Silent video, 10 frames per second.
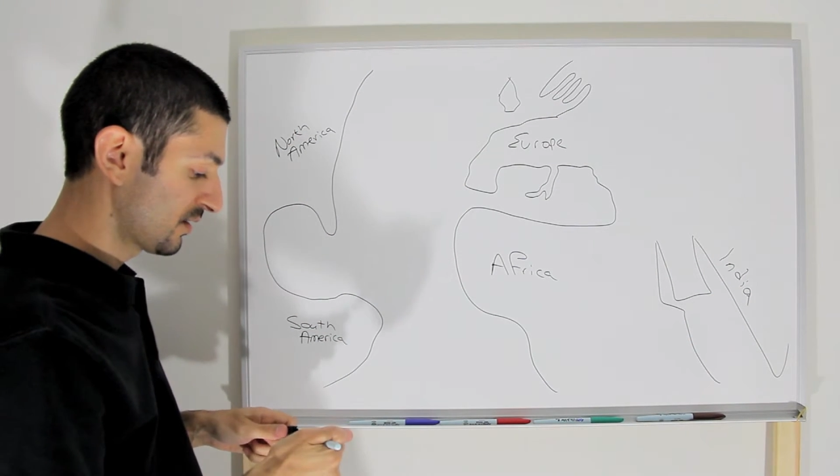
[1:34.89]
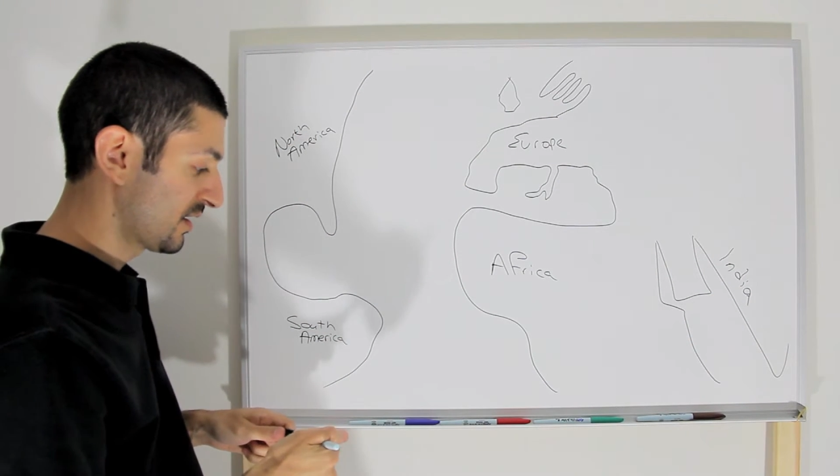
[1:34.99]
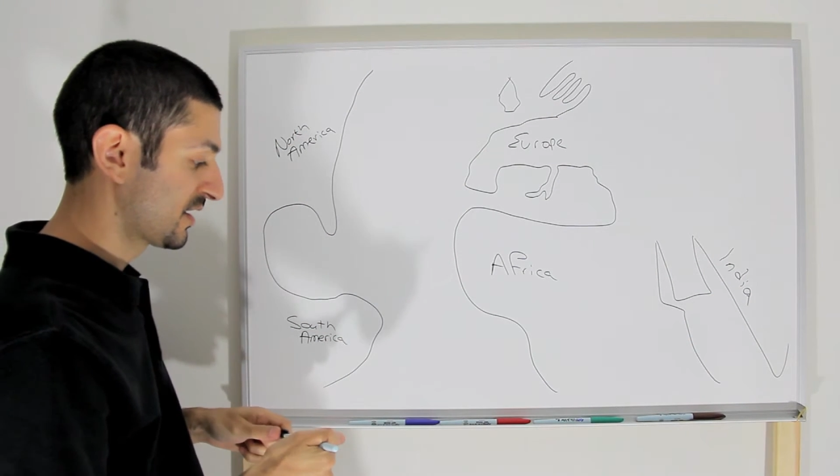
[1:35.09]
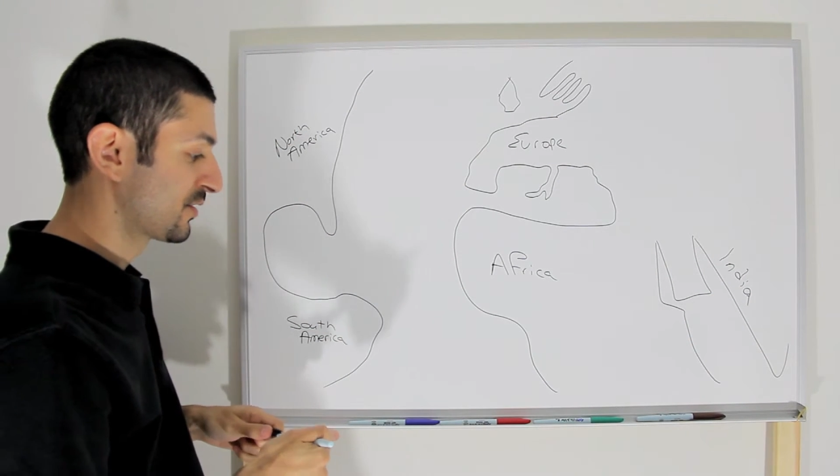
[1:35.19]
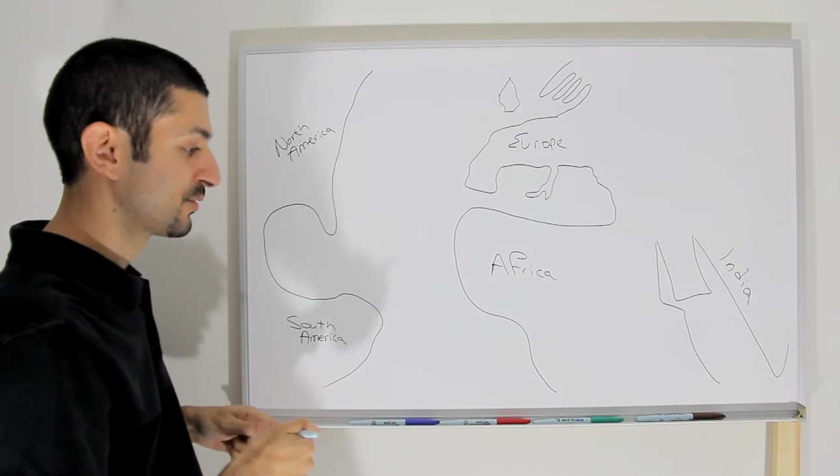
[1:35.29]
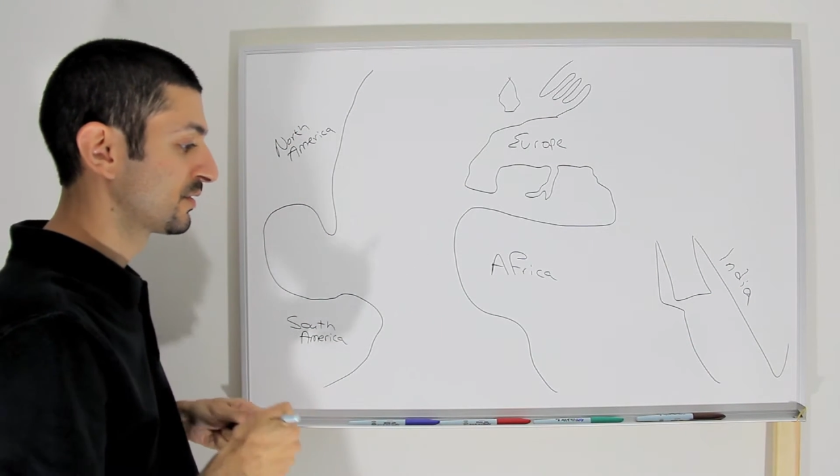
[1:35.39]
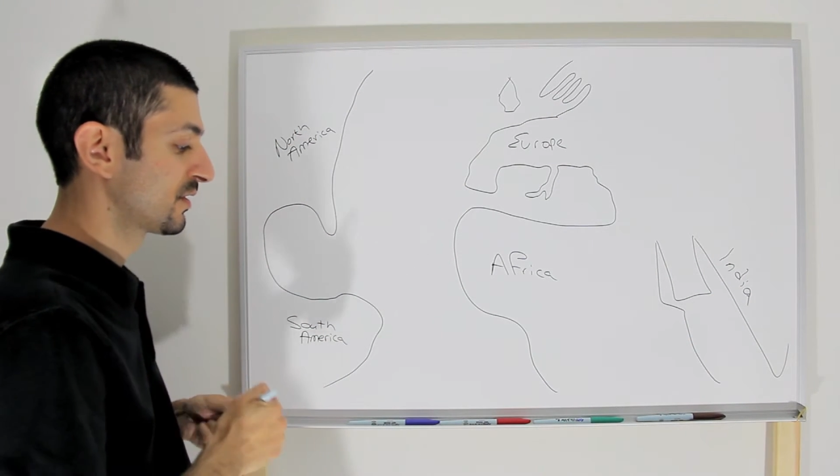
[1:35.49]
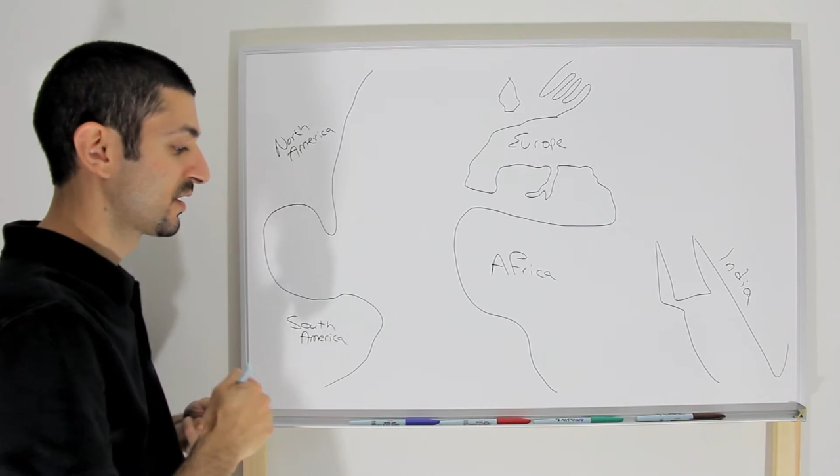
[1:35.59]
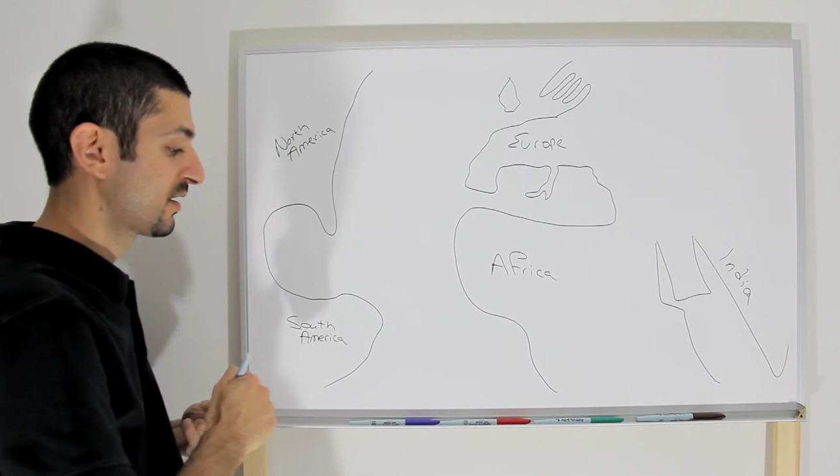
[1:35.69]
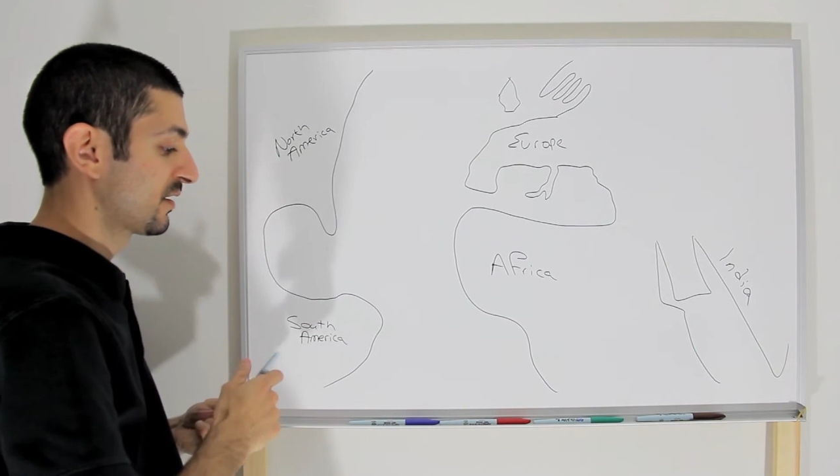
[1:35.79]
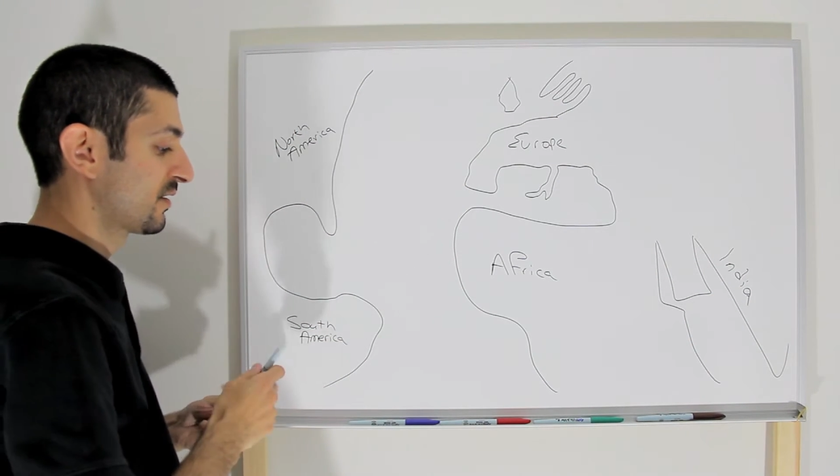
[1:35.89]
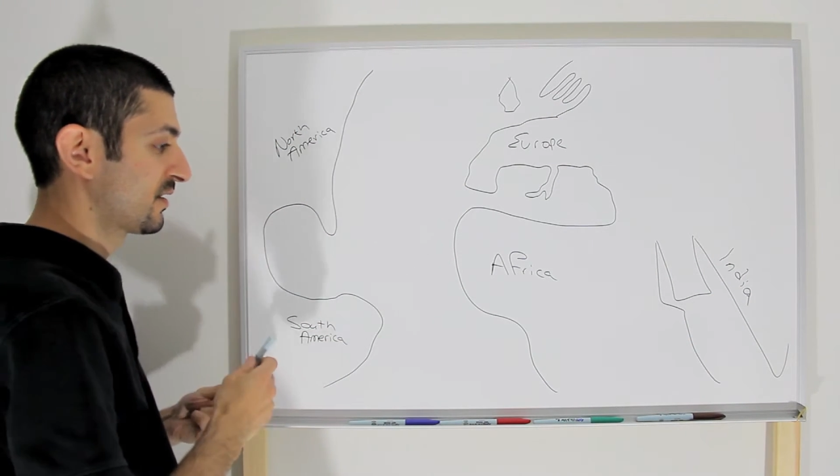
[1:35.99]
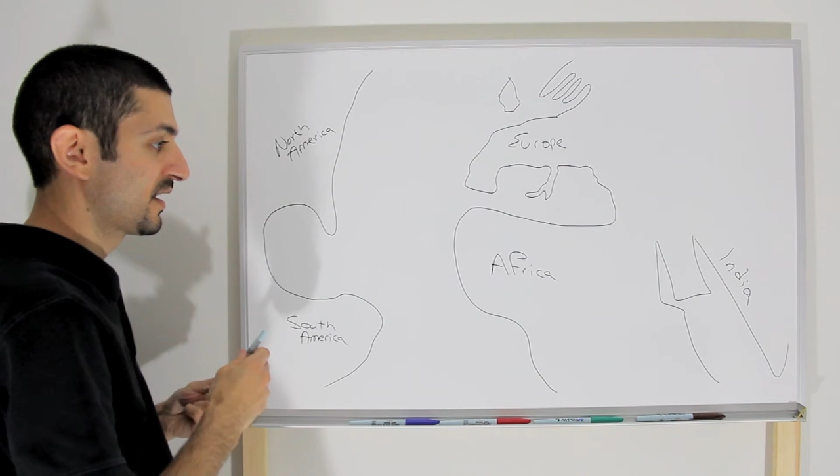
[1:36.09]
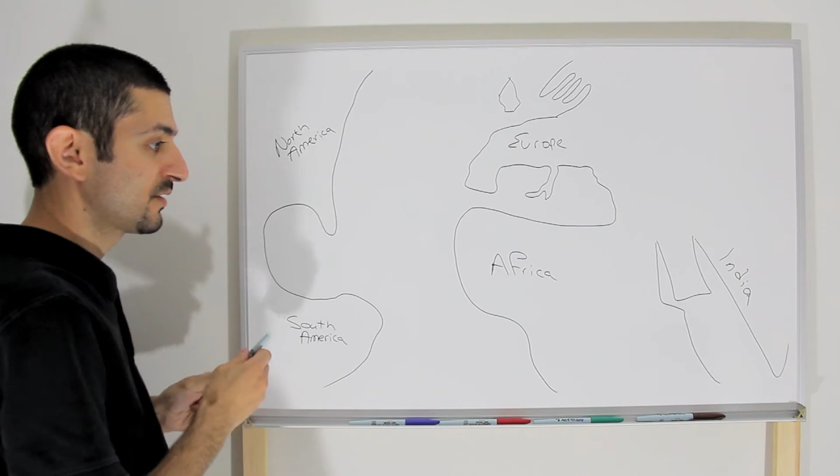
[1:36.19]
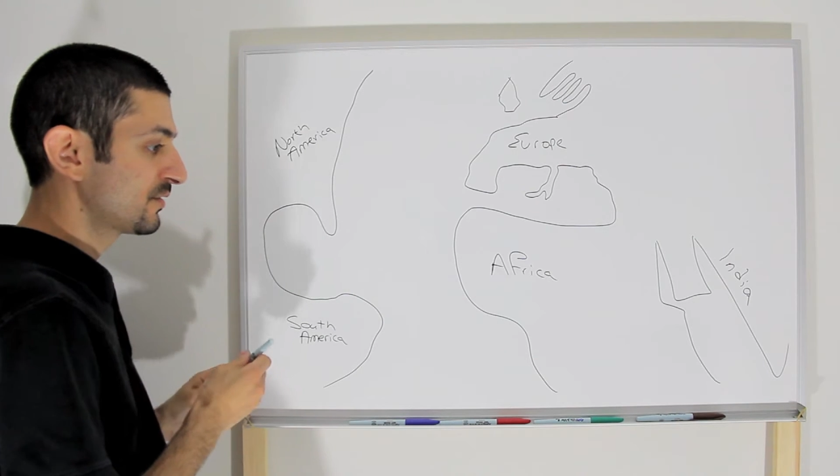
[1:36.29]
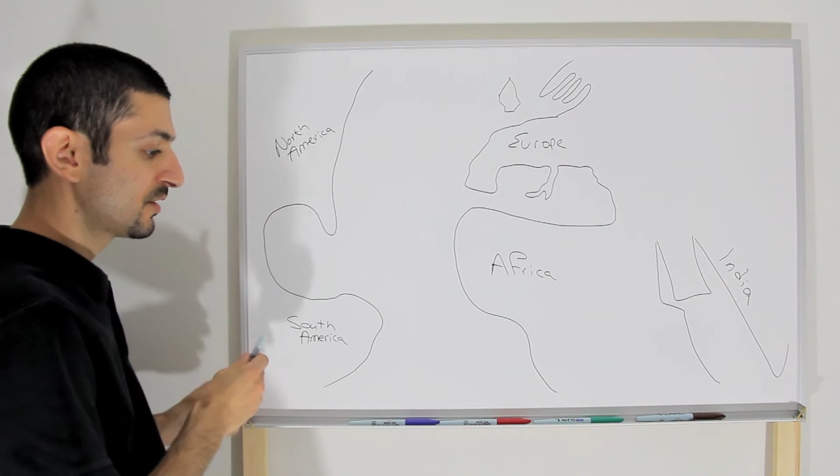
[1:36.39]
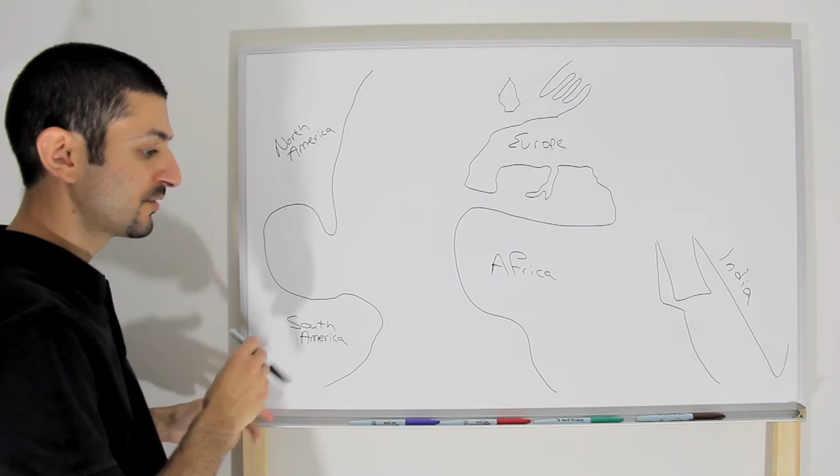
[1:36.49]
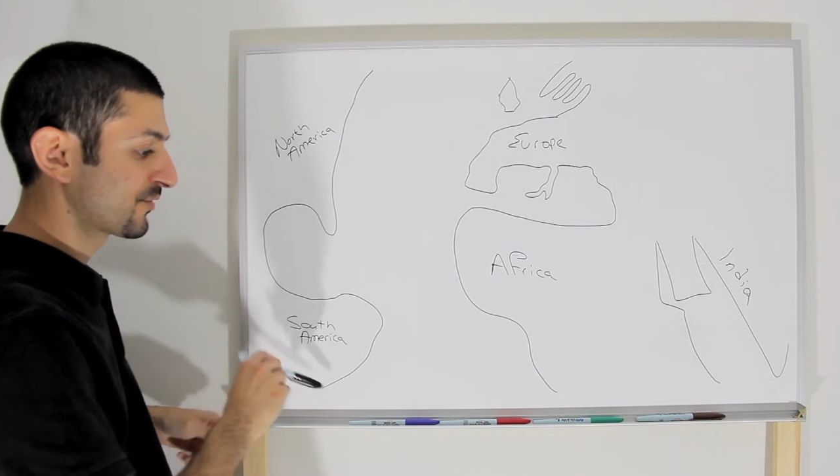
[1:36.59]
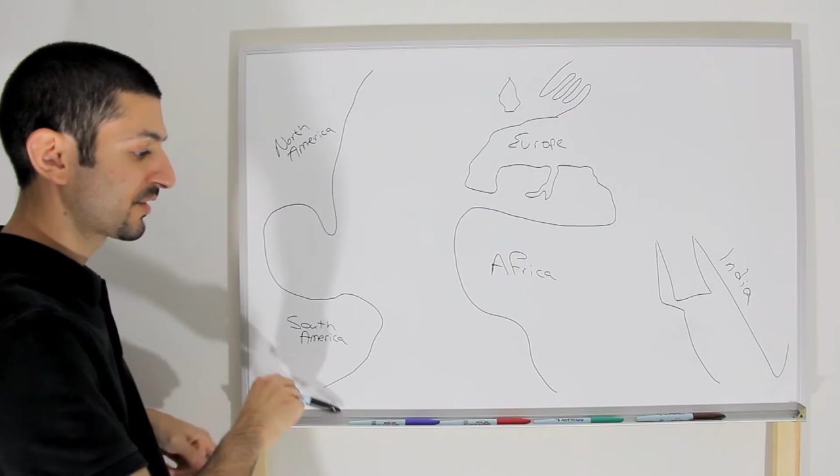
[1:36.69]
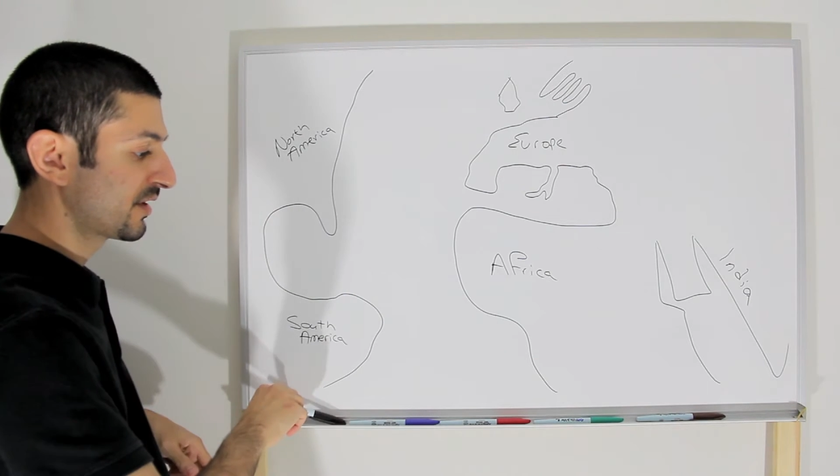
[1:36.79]
Now, down
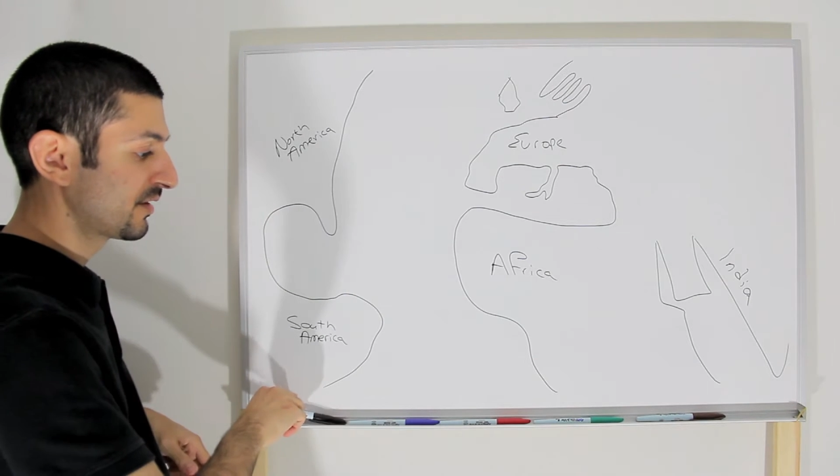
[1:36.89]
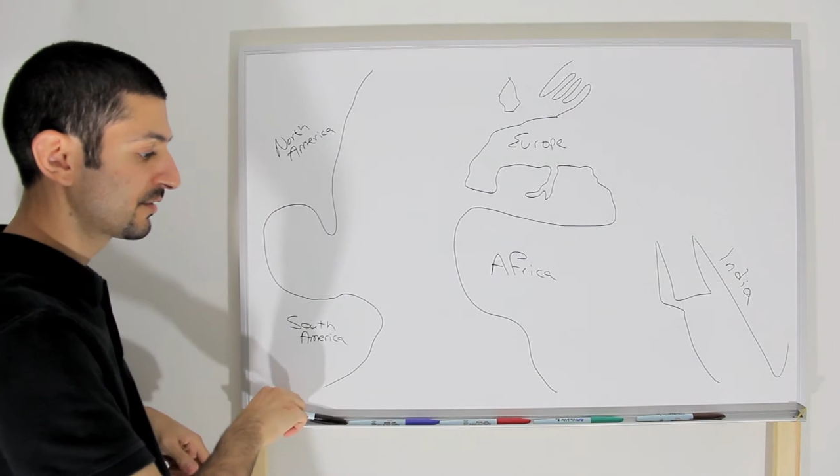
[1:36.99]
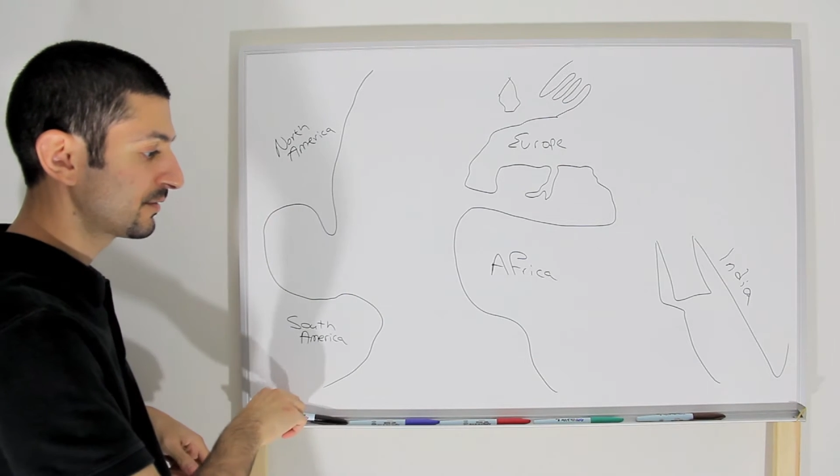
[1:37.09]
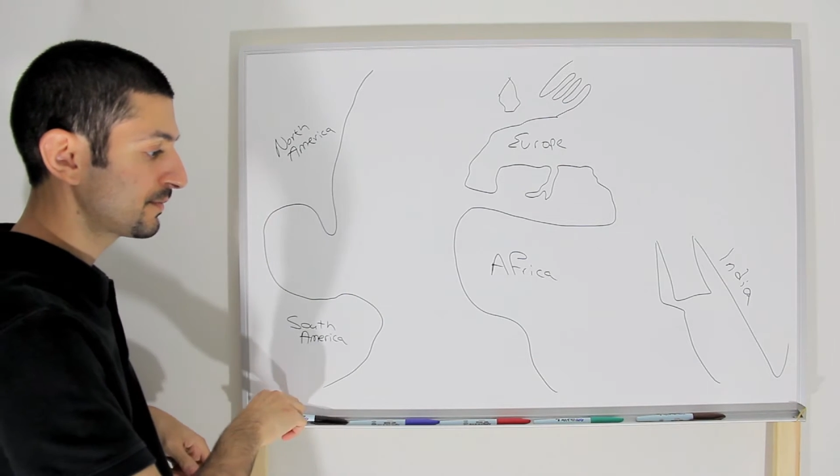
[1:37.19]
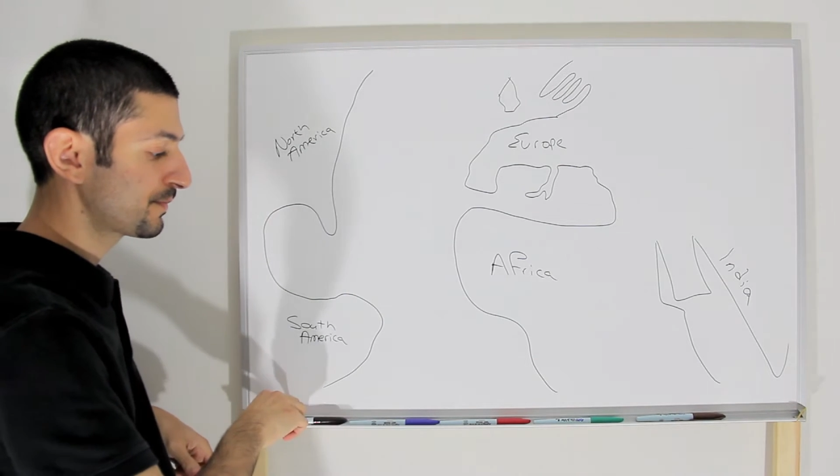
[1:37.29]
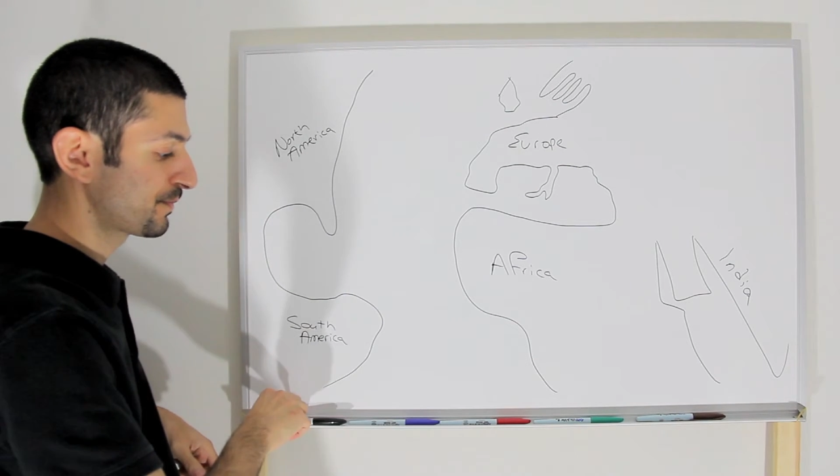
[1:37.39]
over here,